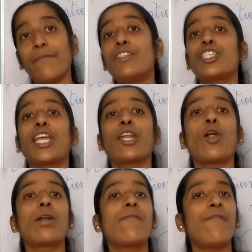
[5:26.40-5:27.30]
which
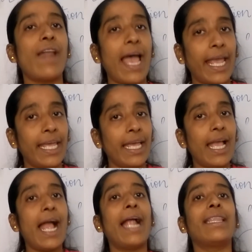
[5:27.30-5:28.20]
cannot fly,
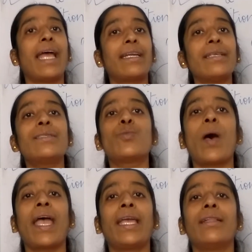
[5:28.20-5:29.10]
and that is
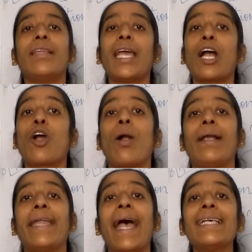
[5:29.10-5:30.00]
why they are
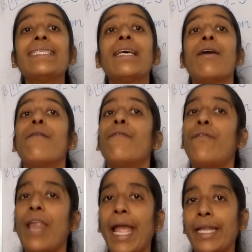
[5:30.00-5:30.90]
called as
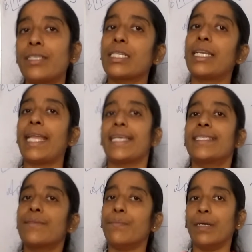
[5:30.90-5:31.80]
flightless
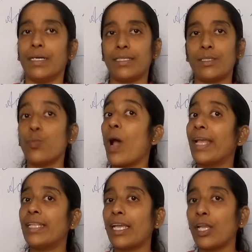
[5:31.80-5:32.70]
birds.
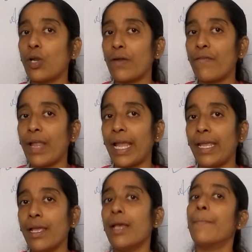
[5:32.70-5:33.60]
Why they cannot
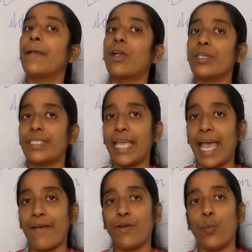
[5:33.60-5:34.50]
fly? Because they
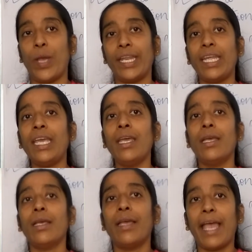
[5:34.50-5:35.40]
have a
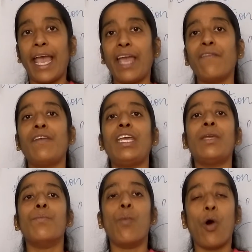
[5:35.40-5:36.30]
very
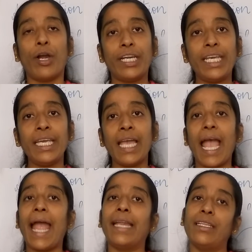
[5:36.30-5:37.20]
heavy
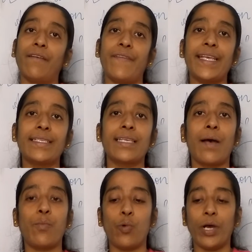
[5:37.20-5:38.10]
body and their wings
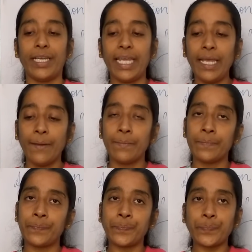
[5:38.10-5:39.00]
are poorly